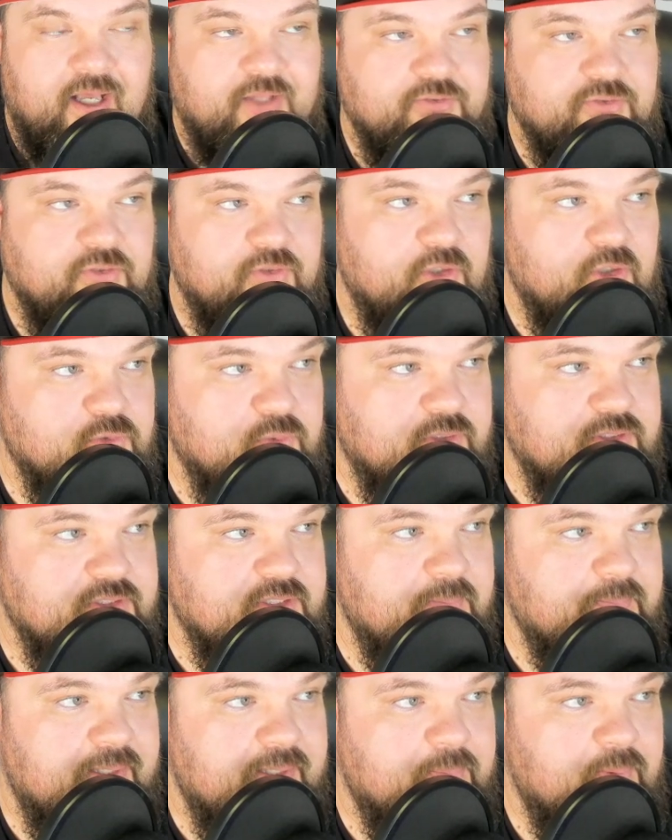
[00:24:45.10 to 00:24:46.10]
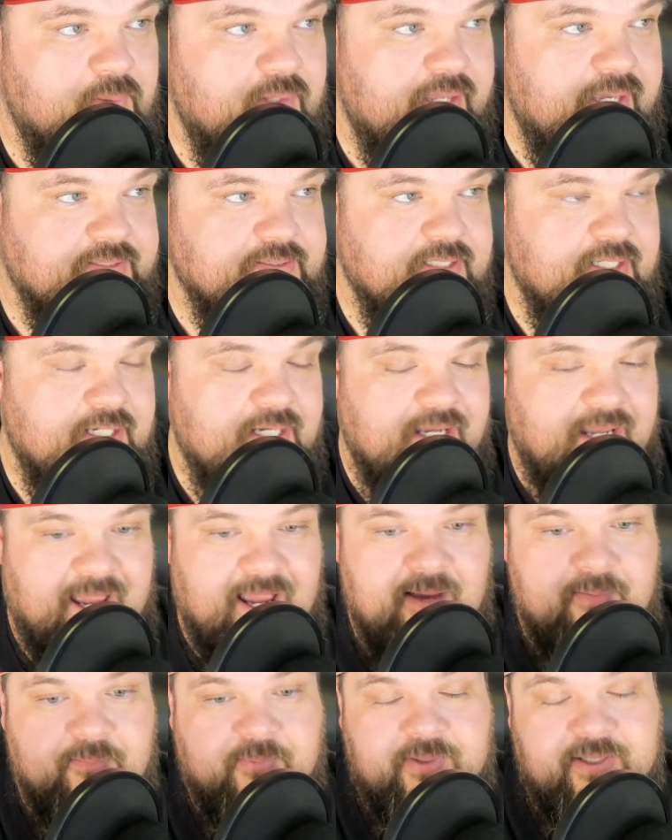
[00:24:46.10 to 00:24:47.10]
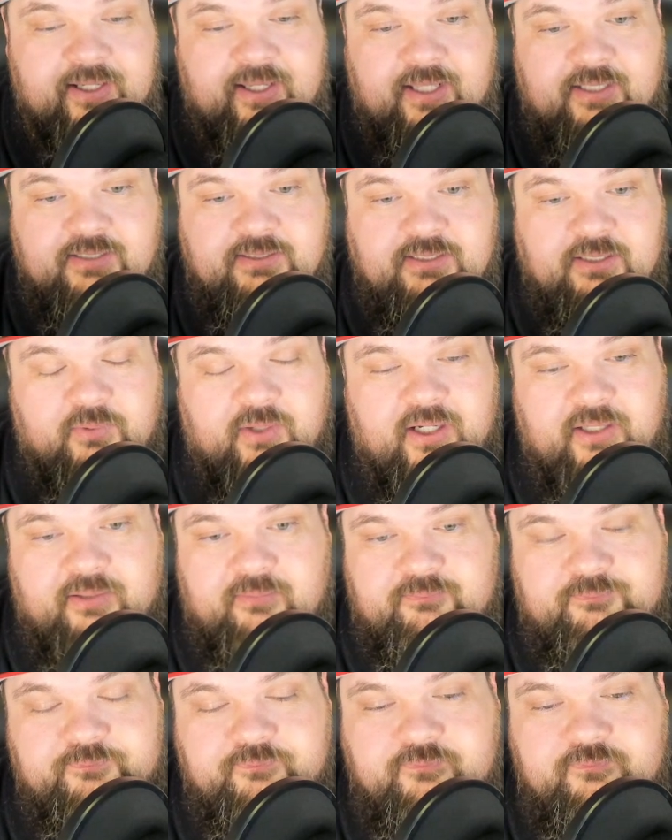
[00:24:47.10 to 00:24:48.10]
So those were some big plays. Ambry against the run.